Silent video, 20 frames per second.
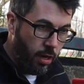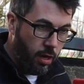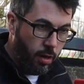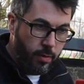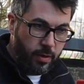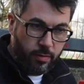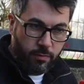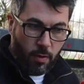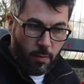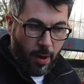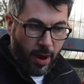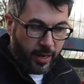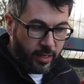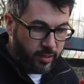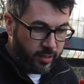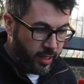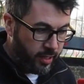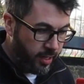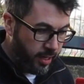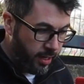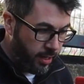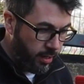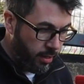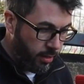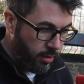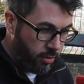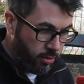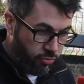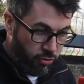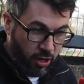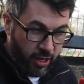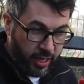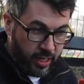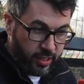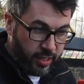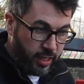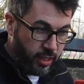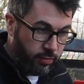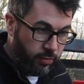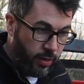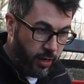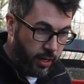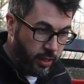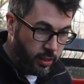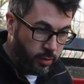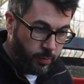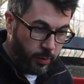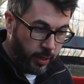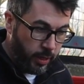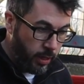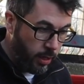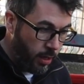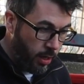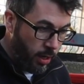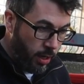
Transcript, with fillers: I mean, Romain said that. Try these things first, but